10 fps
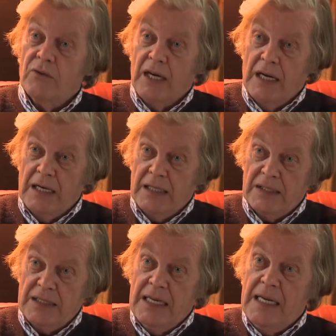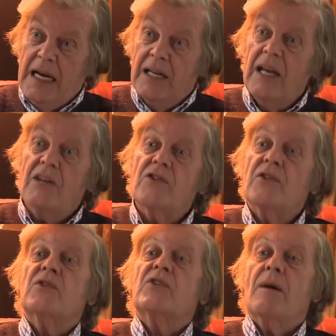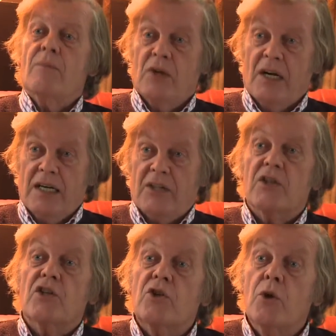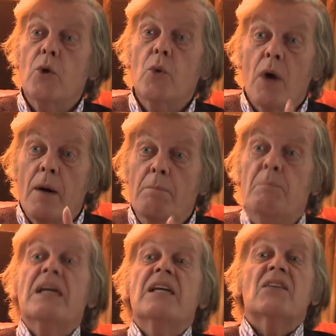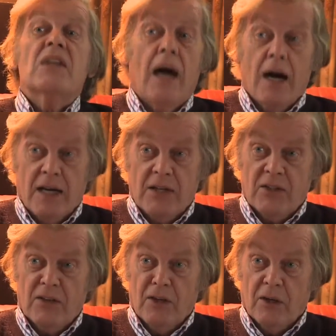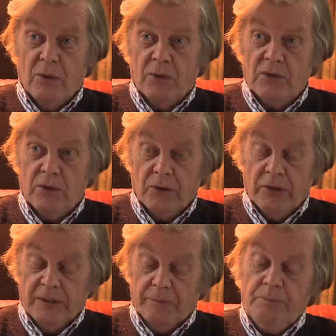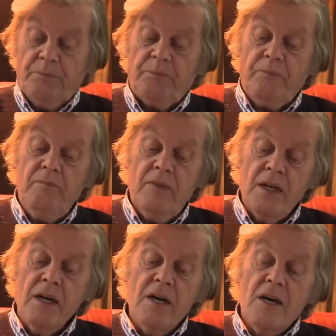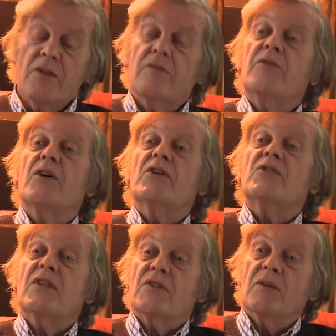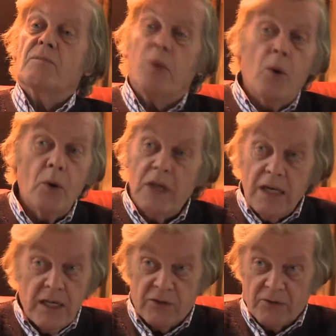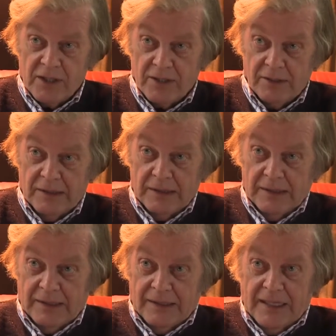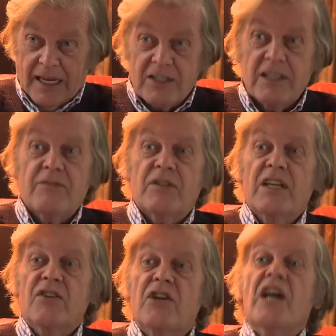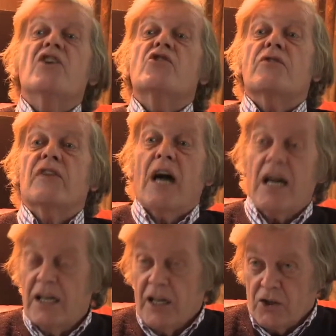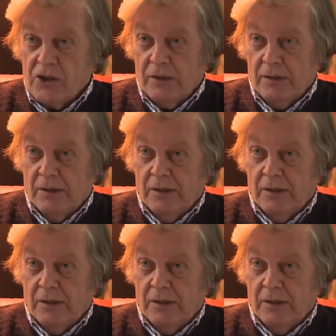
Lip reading: of lies. Let's just summarize the two biggest lies in the whole story. The first is that poor little Israel has lived in danger of annihilation,